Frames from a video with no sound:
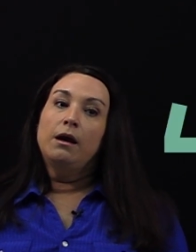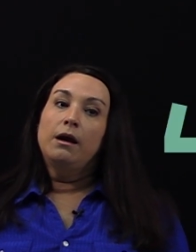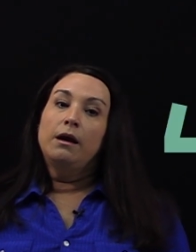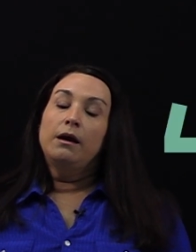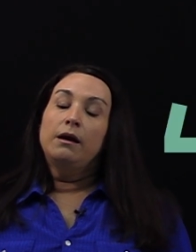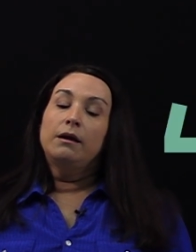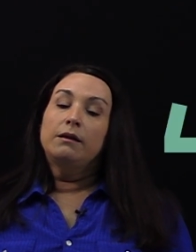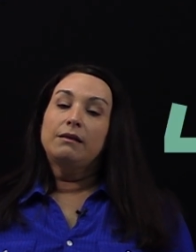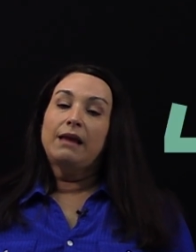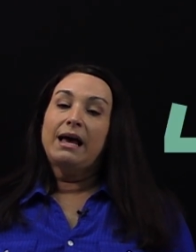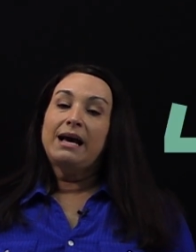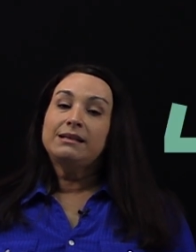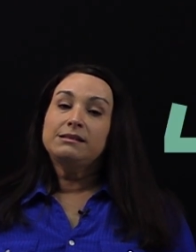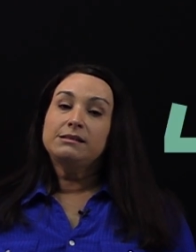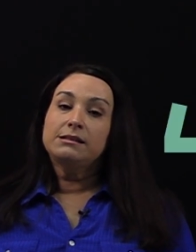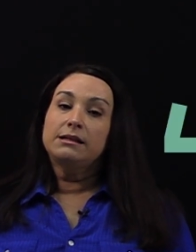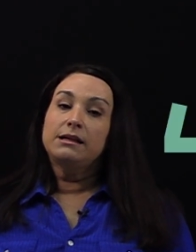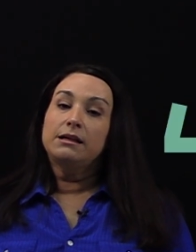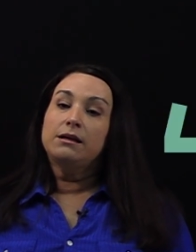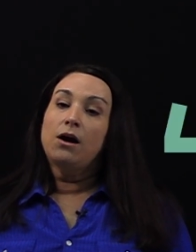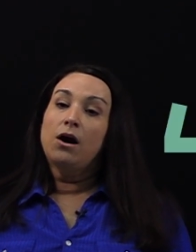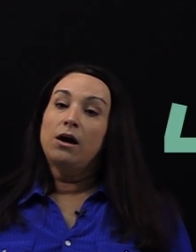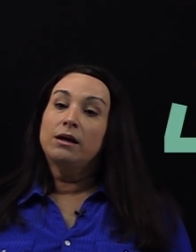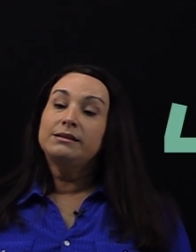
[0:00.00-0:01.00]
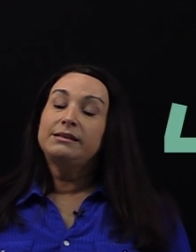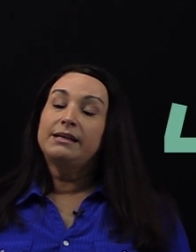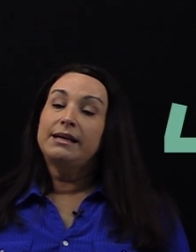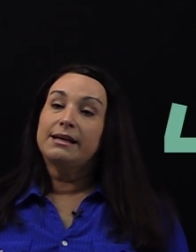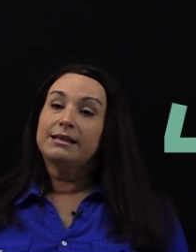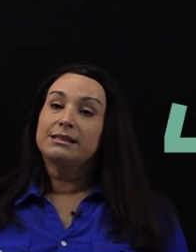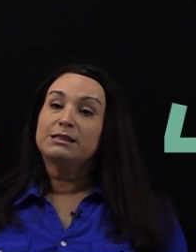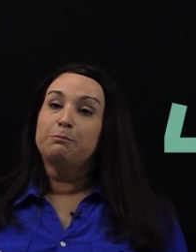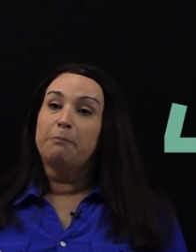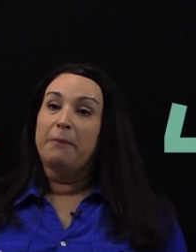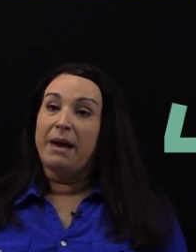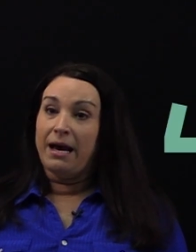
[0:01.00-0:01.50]
Lastly,
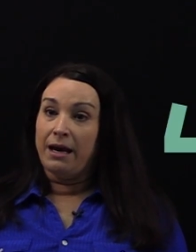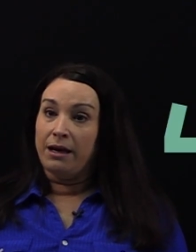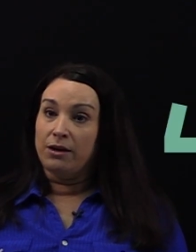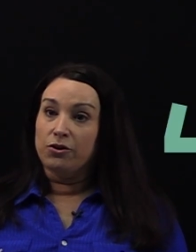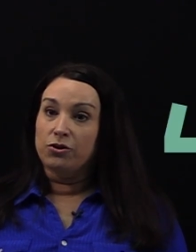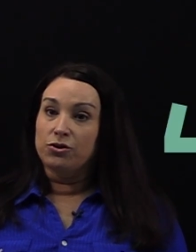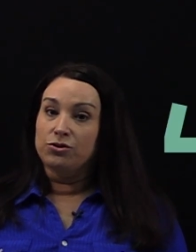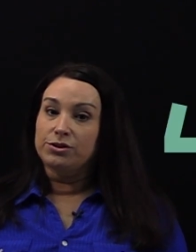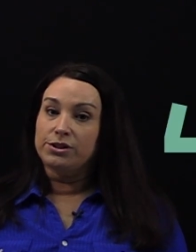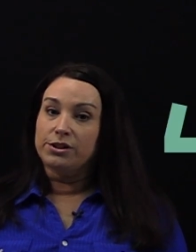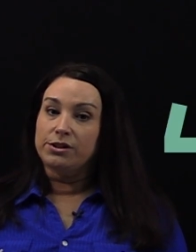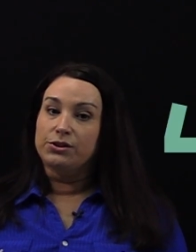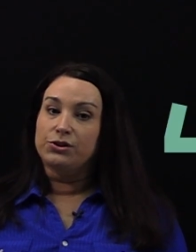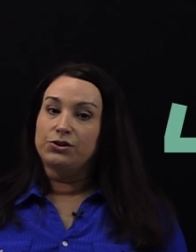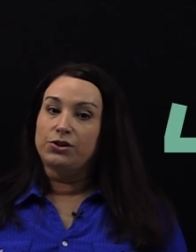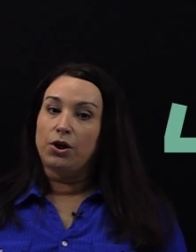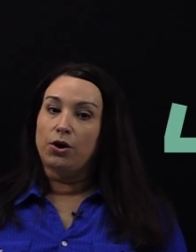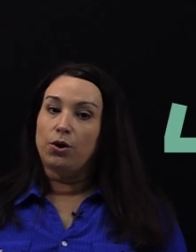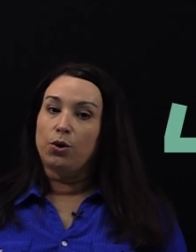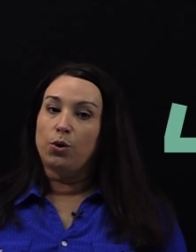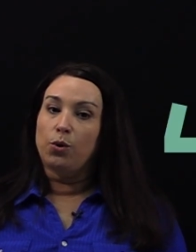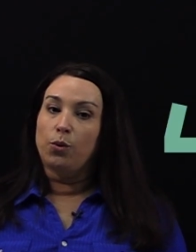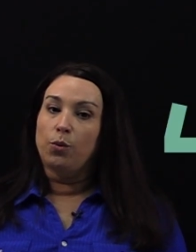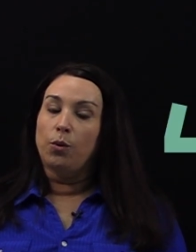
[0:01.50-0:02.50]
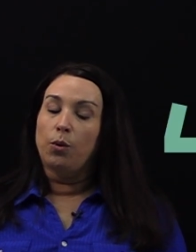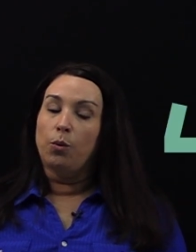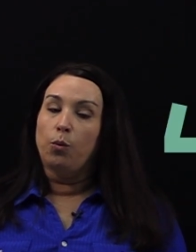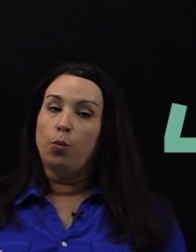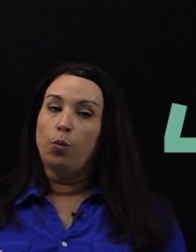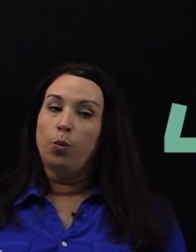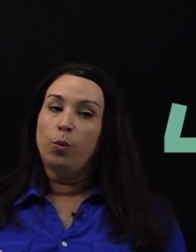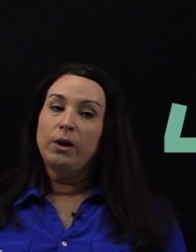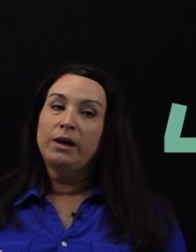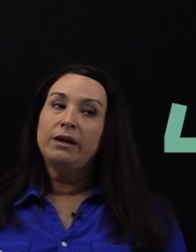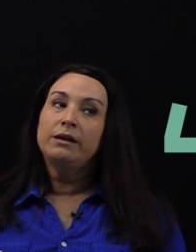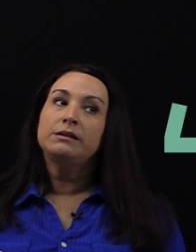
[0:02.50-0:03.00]
context matters. So
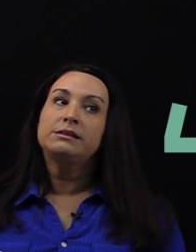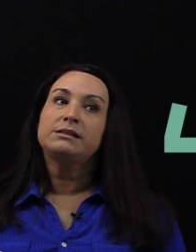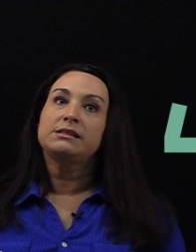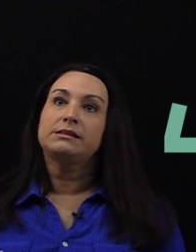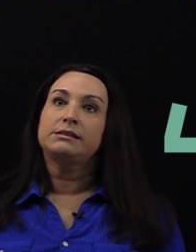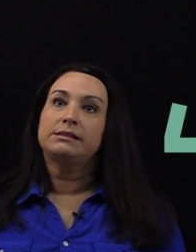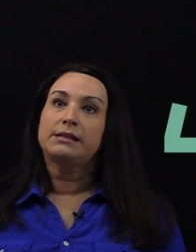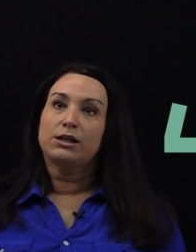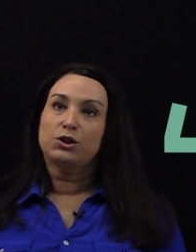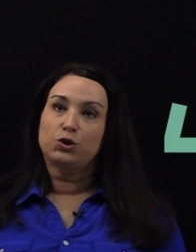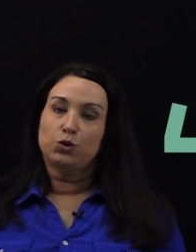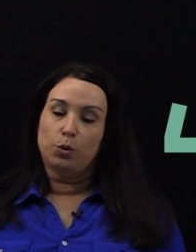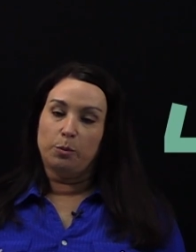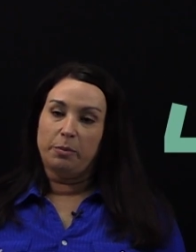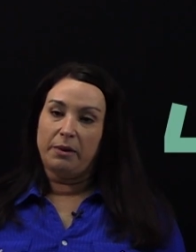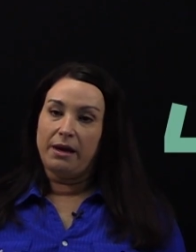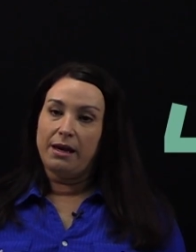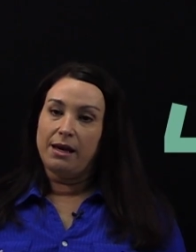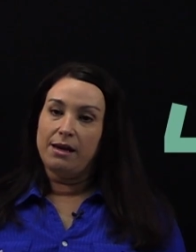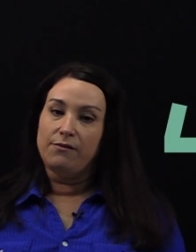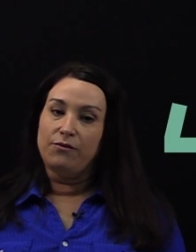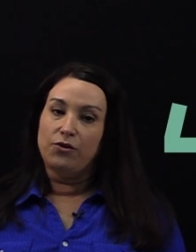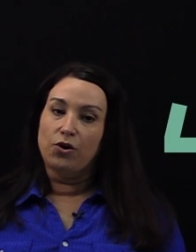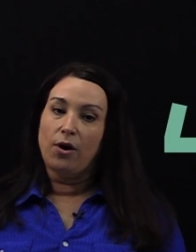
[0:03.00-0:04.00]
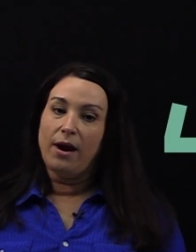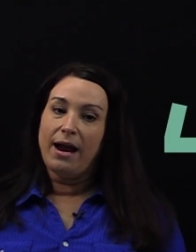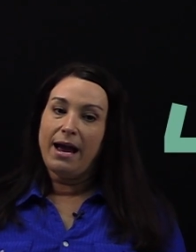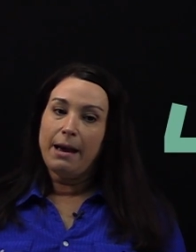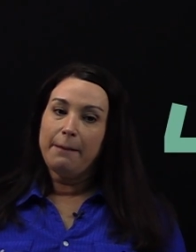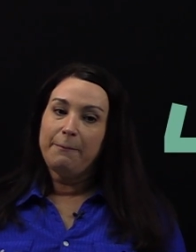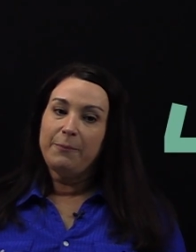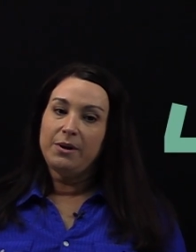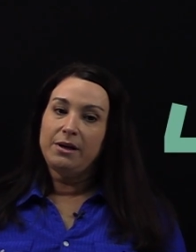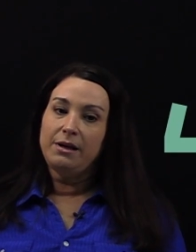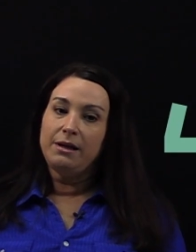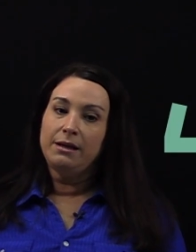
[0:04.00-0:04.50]
when is the sexual behavior
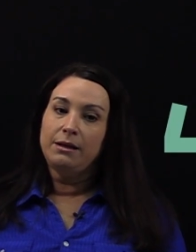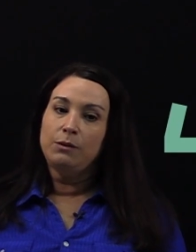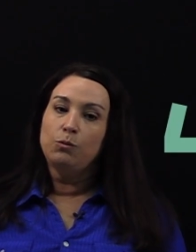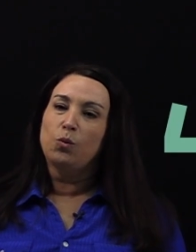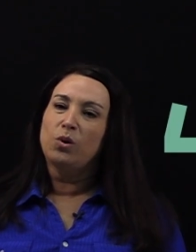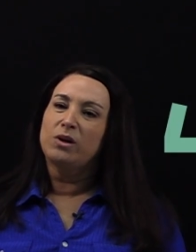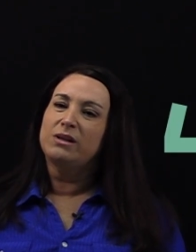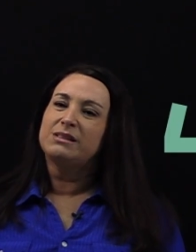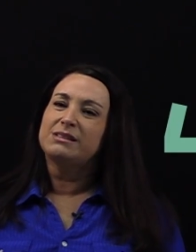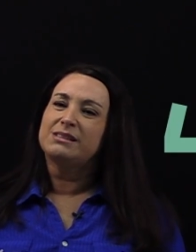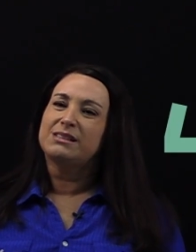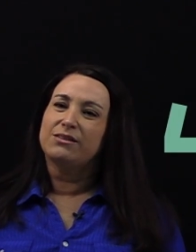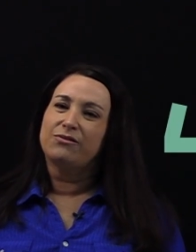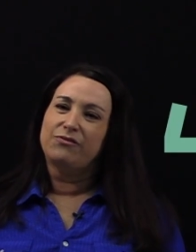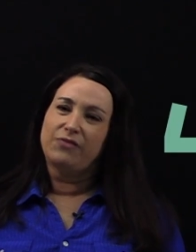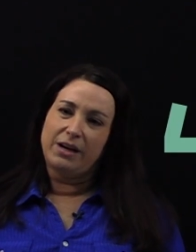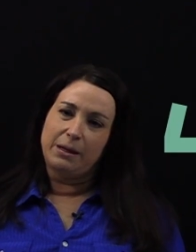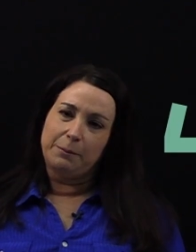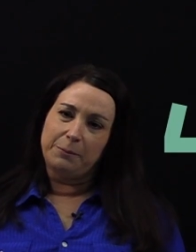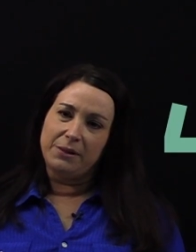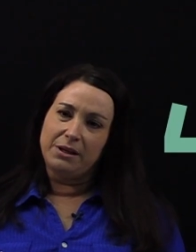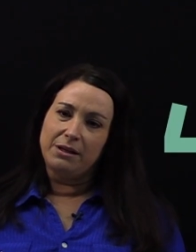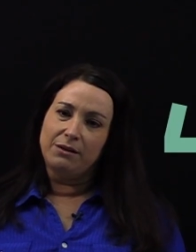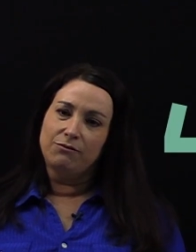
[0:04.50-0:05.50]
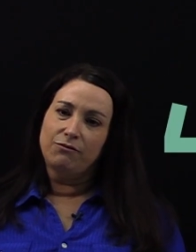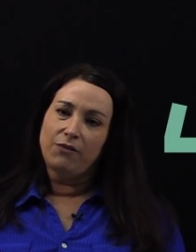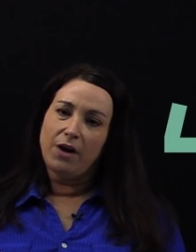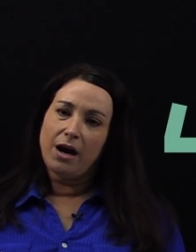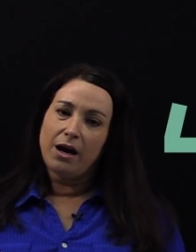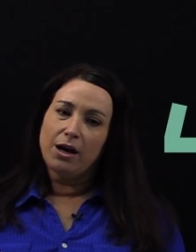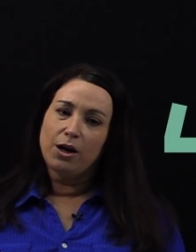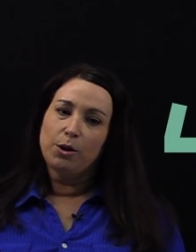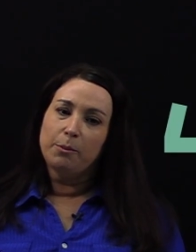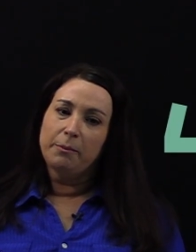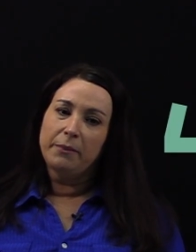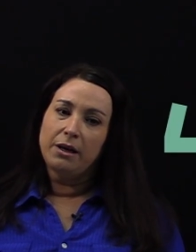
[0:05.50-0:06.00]
happening? What is the family
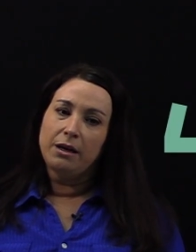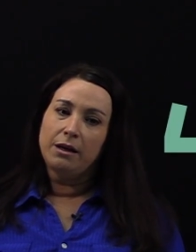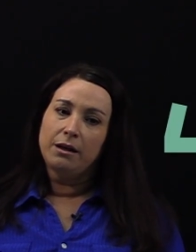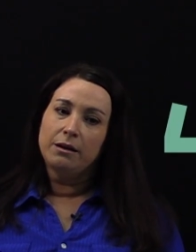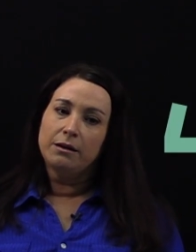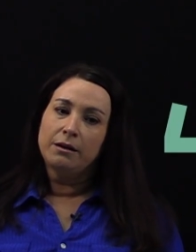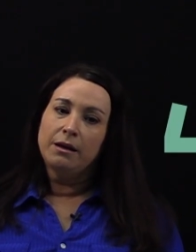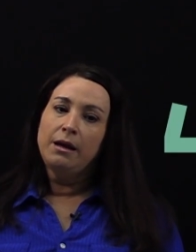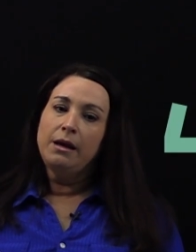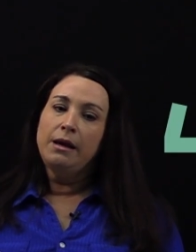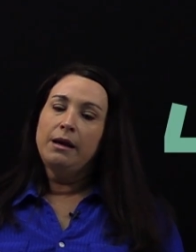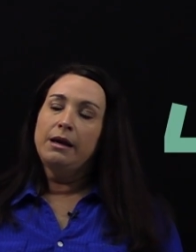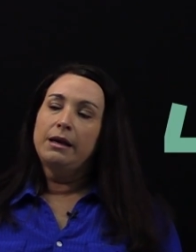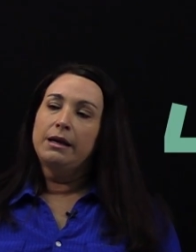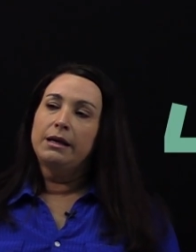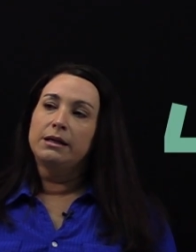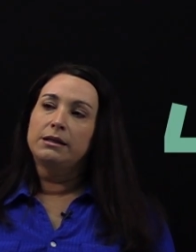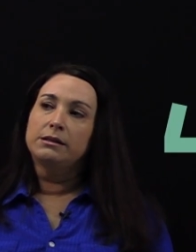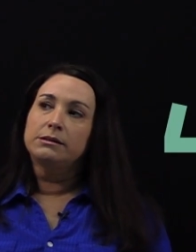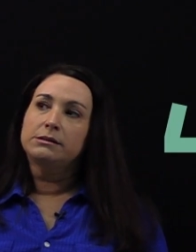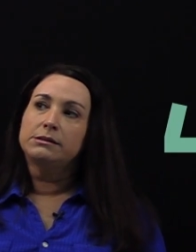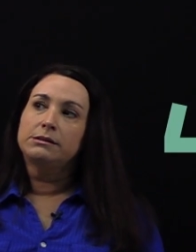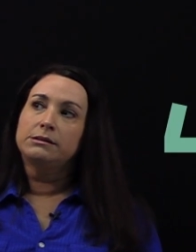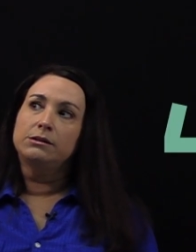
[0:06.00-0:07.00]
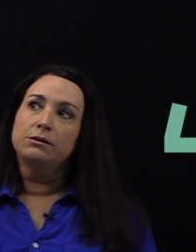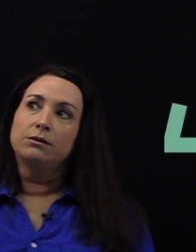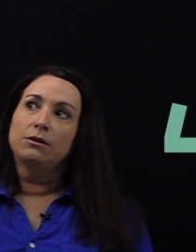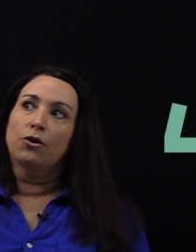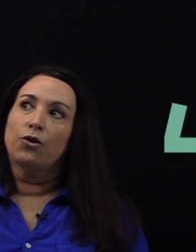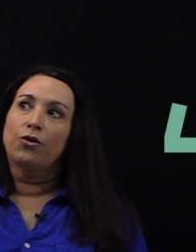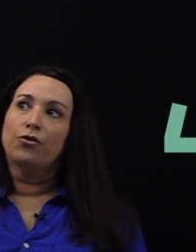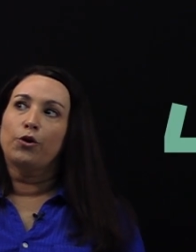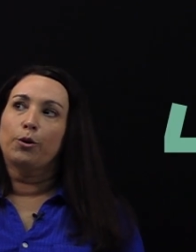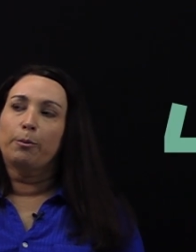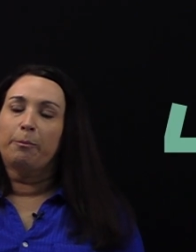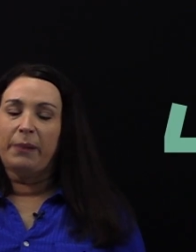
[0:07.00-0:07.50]
environment?
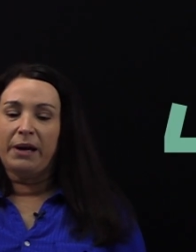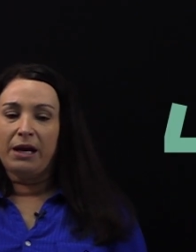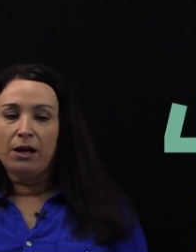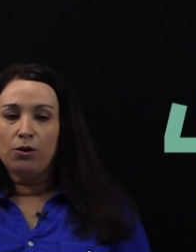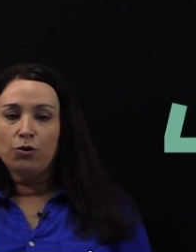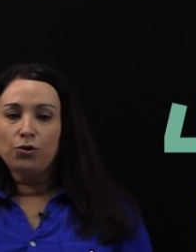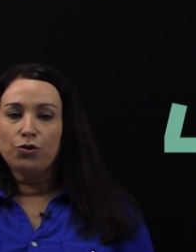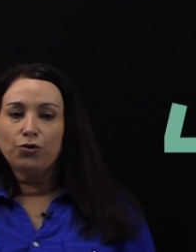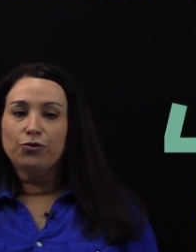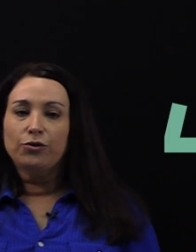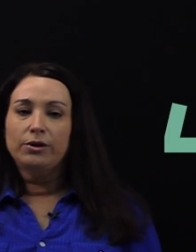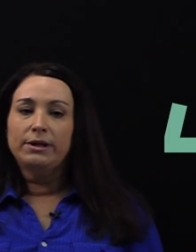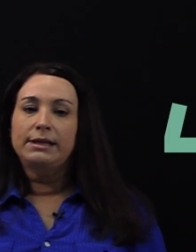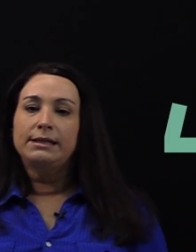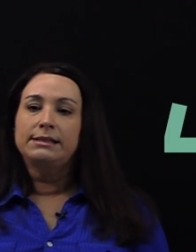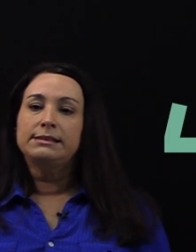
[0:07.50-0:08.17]
Are there boundaries?